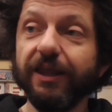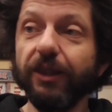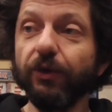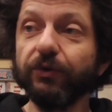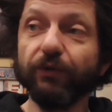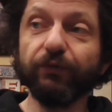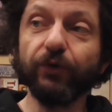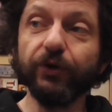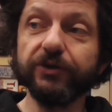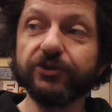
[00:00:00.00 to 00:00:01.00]
Look no
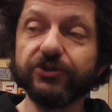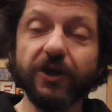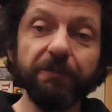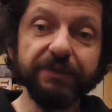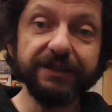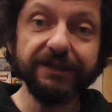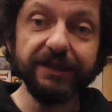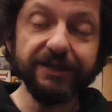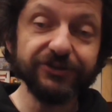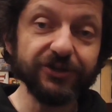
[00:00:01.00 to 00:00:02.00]
further. Zombie
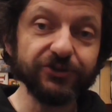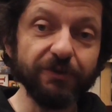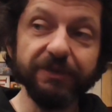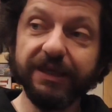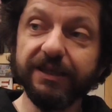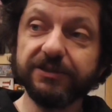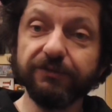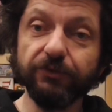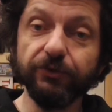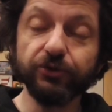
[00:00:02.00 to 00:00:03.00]
Teenz and Zombie Kidz
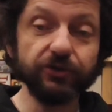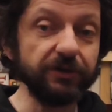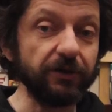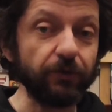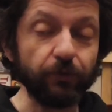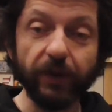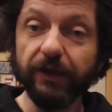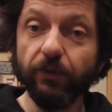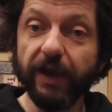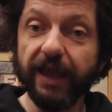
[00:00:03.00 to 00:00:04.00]
Evolution are
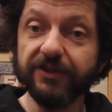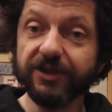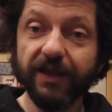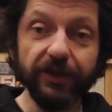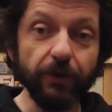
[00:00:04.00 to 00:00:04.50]
great ways